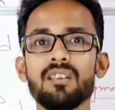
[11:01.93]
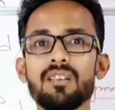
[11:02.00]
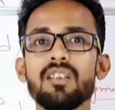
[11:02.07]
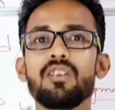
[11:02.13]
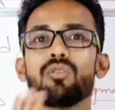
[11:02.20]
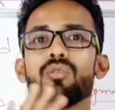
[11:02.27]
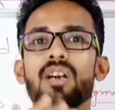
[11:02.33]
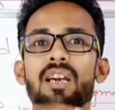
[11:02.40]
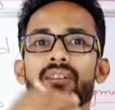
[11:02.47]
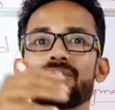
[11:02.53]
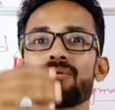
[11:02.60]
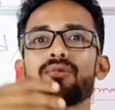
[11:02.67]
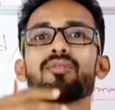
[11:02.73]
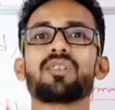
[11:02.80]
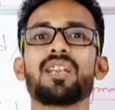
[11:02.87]
you
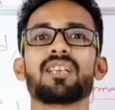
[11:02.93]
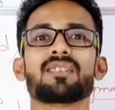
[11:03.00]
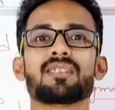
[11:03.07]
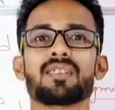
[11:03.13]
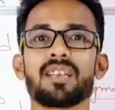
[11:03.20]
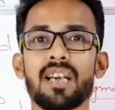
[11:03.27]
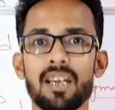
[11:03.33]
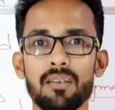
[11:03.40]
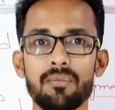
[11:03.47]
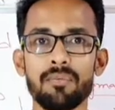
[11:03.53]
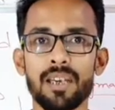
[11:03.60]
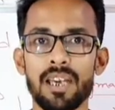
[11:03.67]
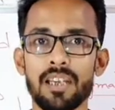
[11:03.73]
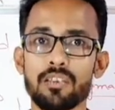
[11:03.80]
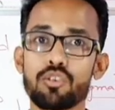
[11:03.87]
have to
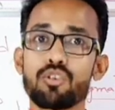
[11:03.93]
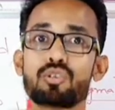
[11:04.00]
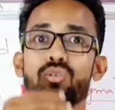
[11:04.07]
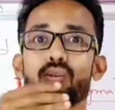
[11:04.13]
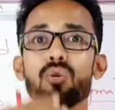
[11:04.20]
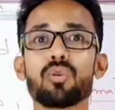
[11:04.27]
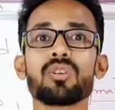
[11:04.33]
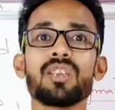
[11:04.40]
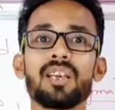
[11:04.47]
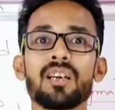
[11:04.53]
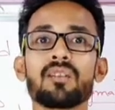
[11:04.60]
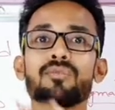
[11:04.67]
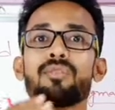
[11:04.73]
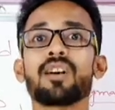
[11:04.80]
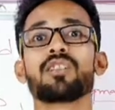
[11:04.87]
describe and show
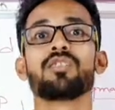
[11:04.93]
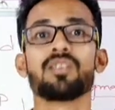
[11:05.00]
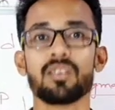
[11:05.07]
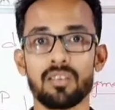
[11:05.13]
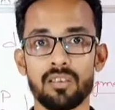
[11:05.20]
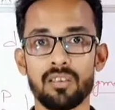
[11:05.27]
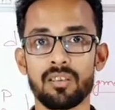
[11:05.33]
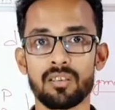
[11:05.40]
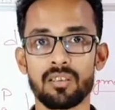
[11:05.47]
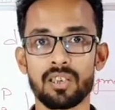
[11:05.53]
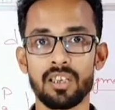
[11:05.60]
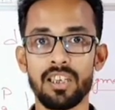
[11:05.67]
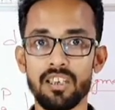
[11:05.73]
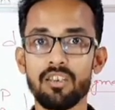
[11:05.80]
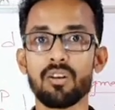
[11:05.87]
their function
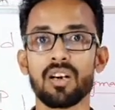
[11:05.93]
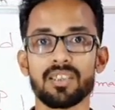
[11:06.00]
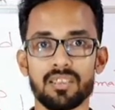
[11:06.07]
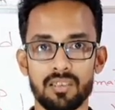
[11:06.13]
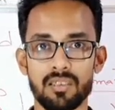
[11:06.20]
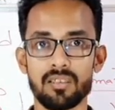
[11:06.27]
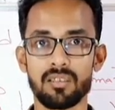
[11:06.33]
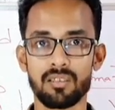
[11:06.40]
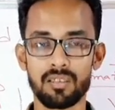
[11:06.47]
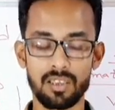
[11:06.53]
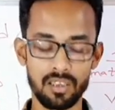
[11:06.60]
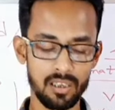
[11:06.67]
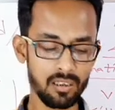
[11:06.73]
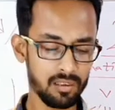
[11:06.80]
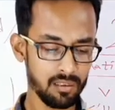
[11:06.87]
in your answer.
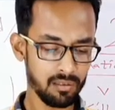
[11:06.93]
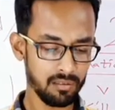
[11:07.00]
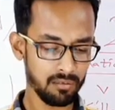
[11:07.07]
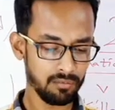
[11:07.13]
Okay?